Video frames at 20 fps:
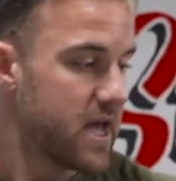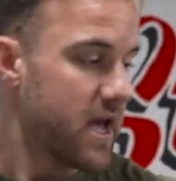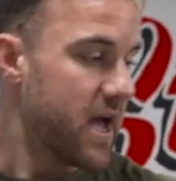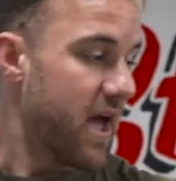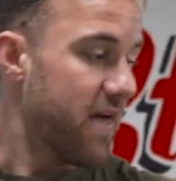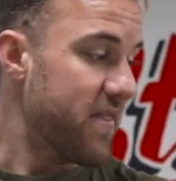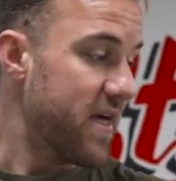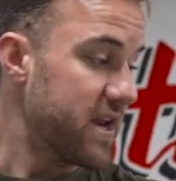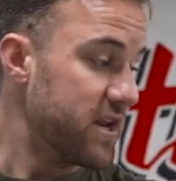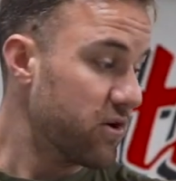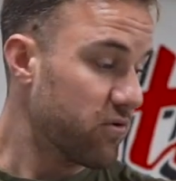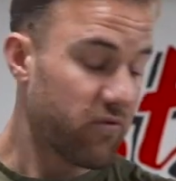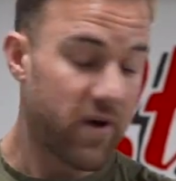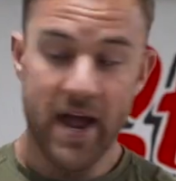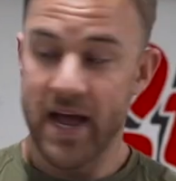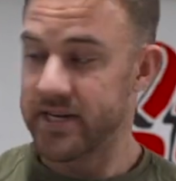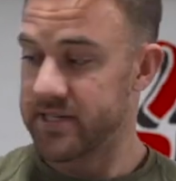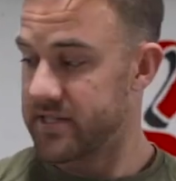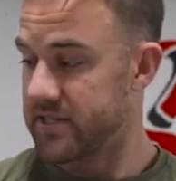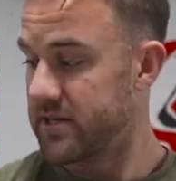And then you
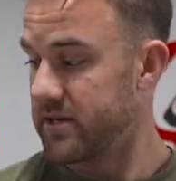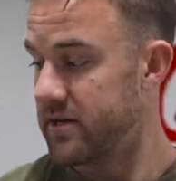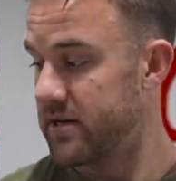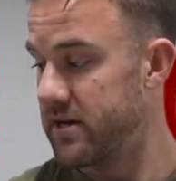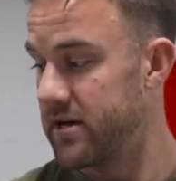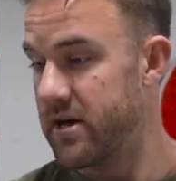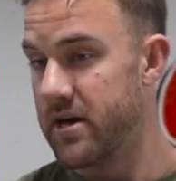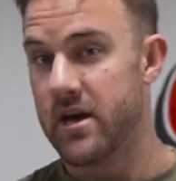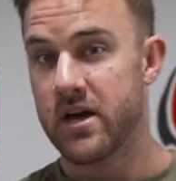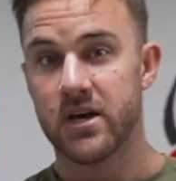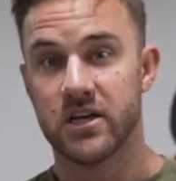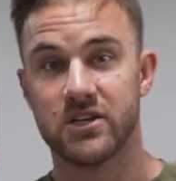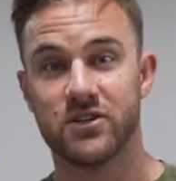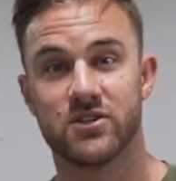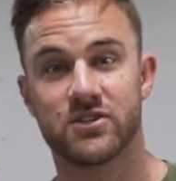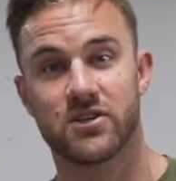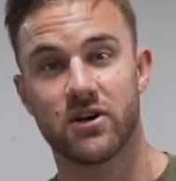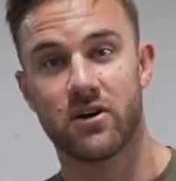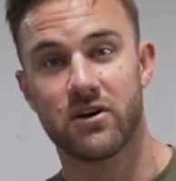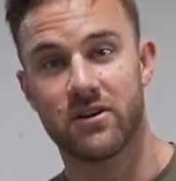rest. You
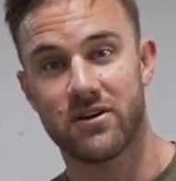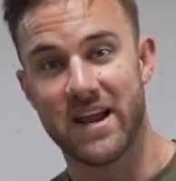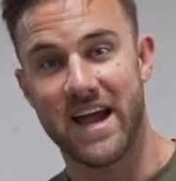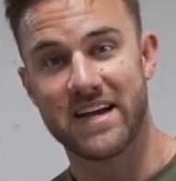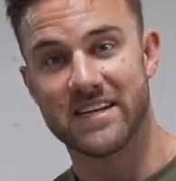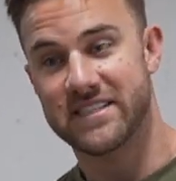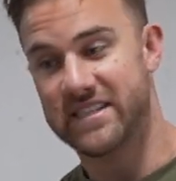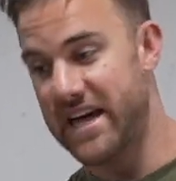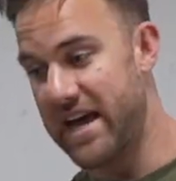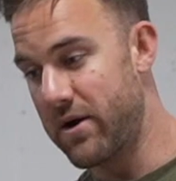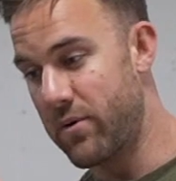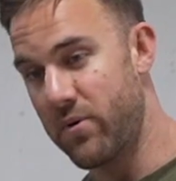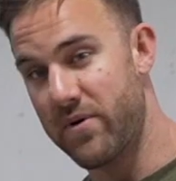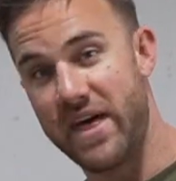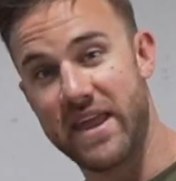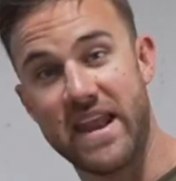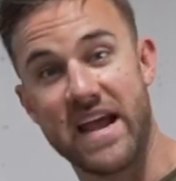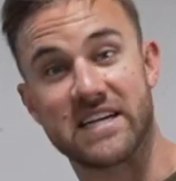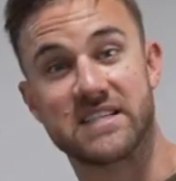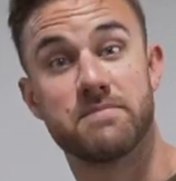start your next set when
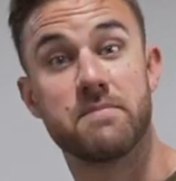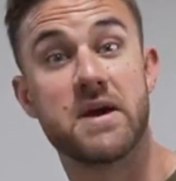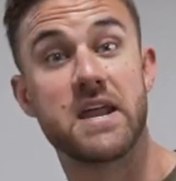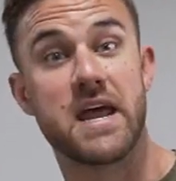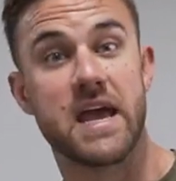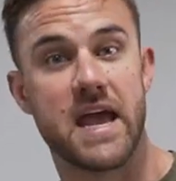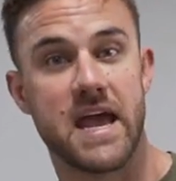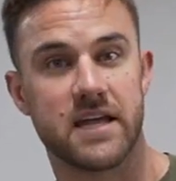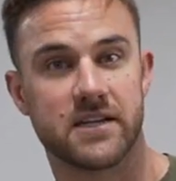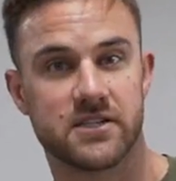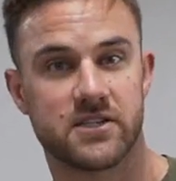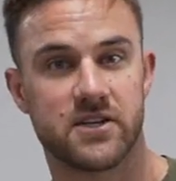that next minute hits.